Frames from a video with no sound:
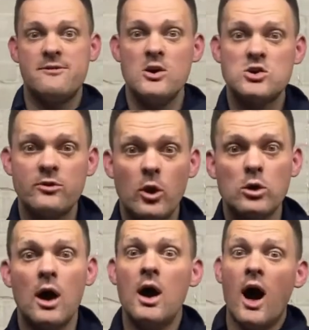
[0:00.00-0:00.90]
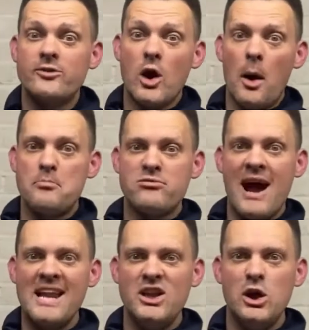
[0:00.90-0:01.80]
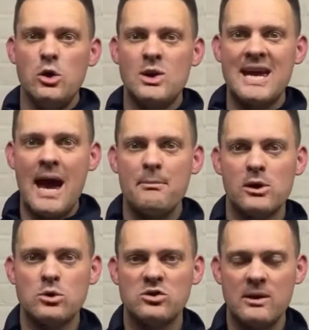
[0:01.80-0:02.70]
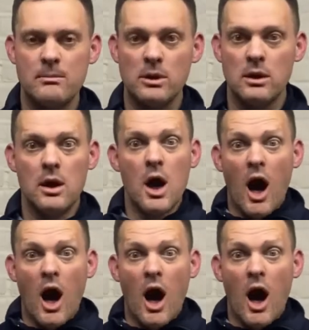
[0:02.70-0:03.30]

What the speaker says: First of all, I've got a brand new chemical symbol.